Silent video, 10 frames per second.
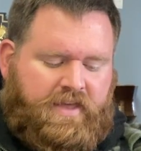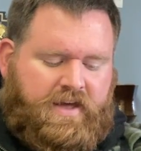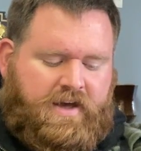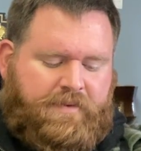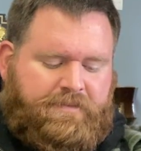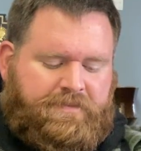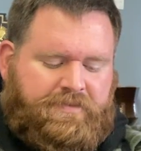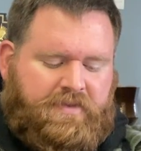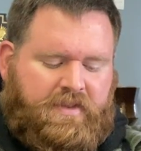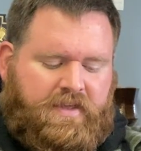
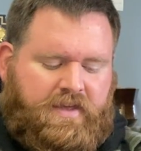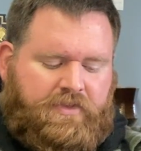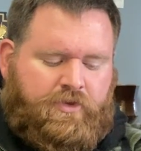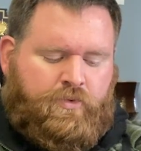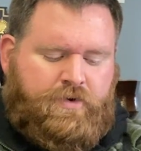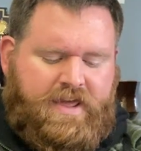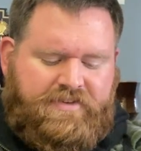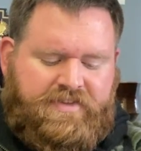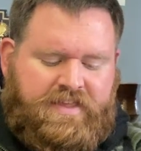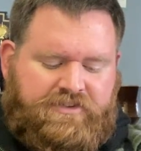the
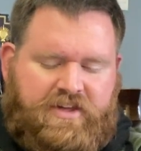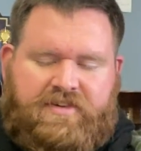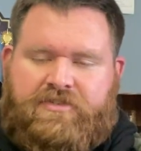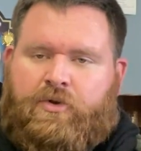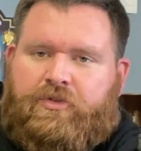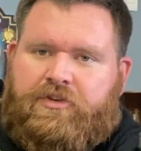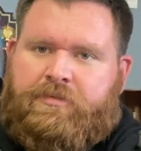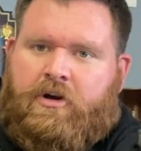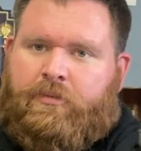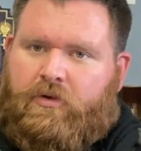reason that Jesus told this
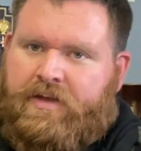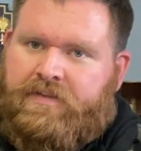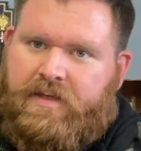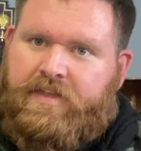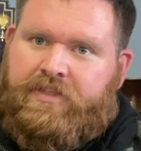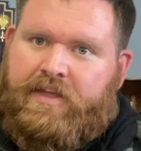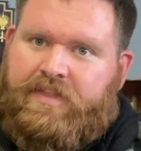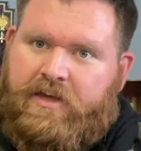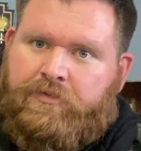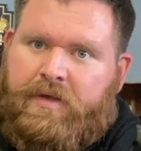parable, and they
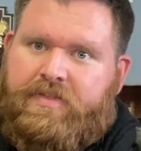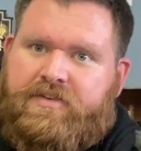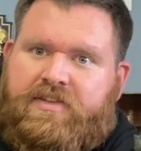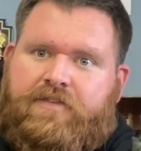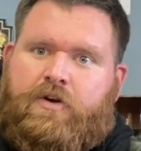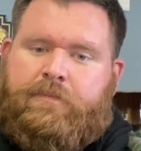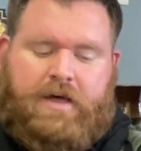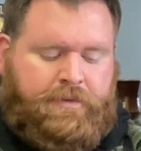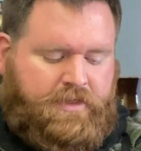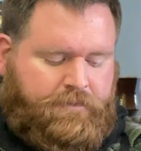explain this at the very
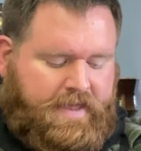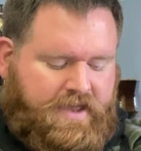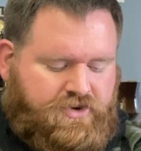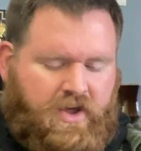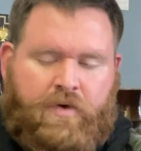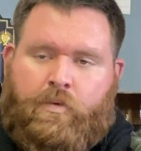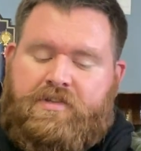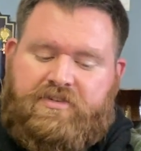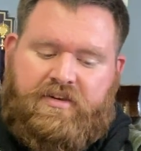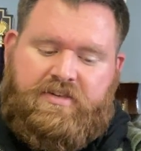bottom of the page on
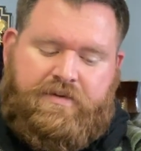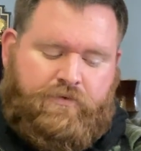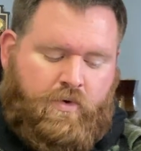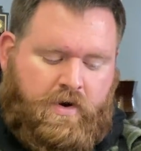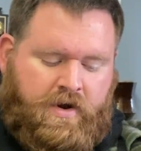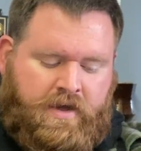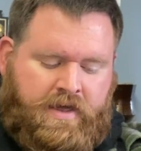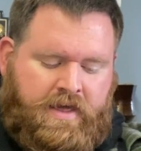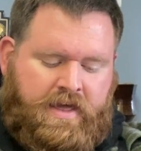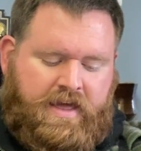164,
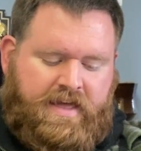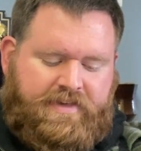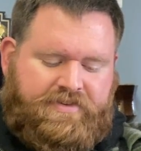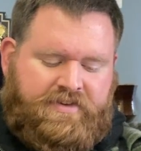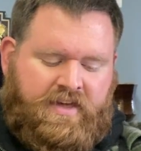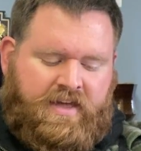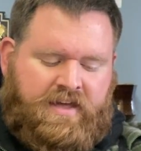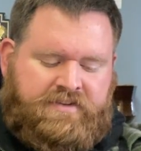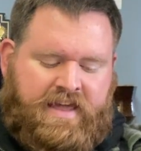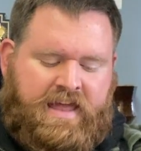is
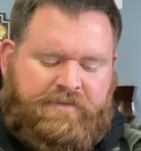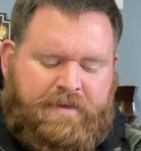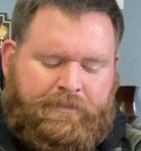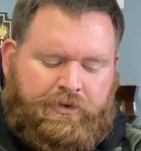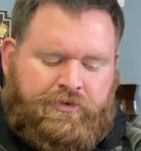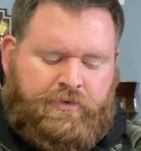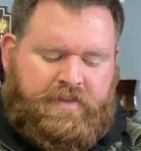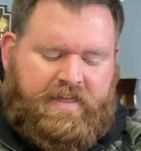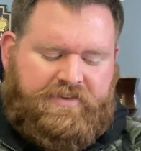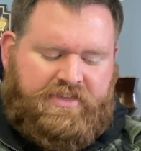to aid people to realize